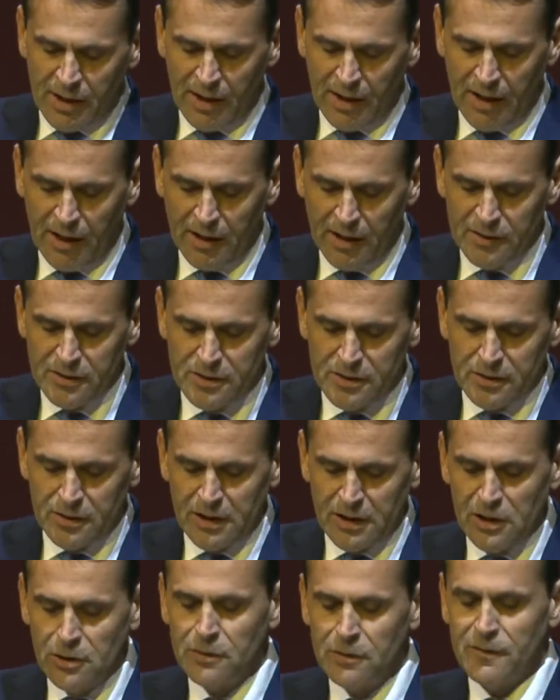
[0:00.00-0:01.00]
and
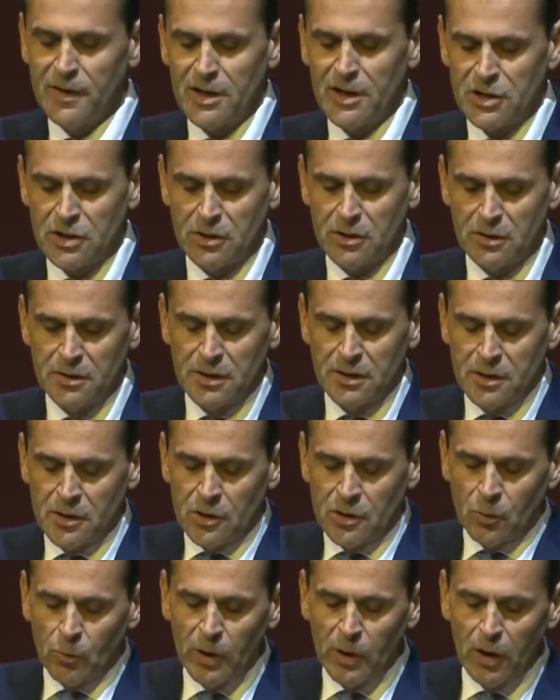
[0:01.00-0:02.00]

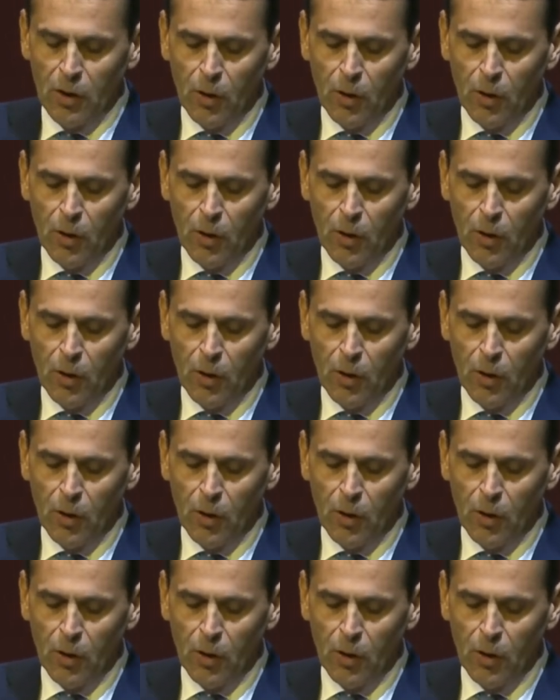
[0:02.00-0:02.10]
innovation will